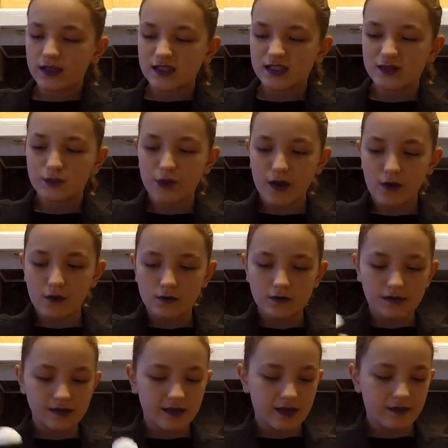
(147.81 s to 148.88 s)

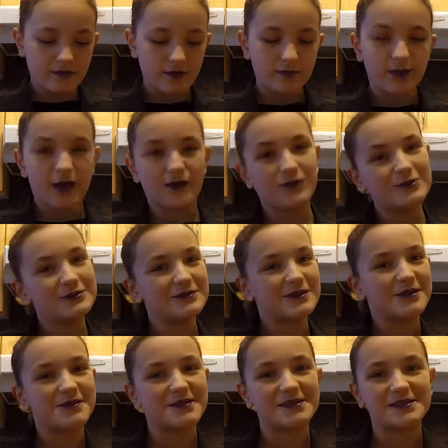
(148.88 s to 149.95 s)
sprinkles to give them that golden
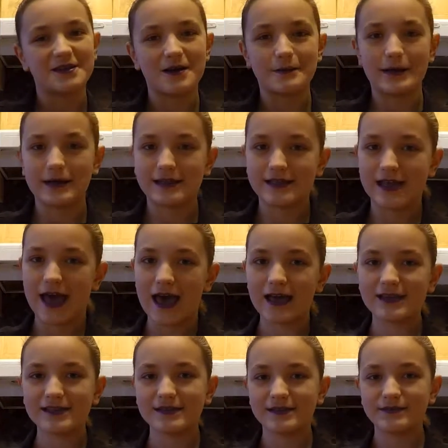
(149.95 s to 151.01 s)
look that Starbucks
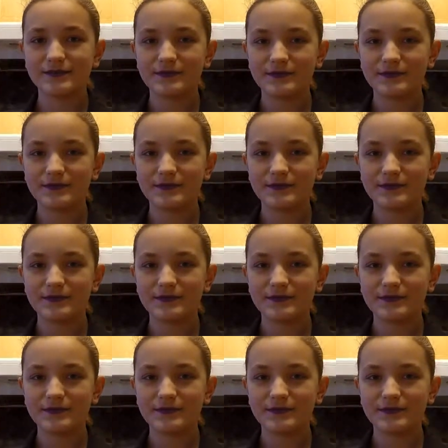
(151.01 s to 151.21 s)
has.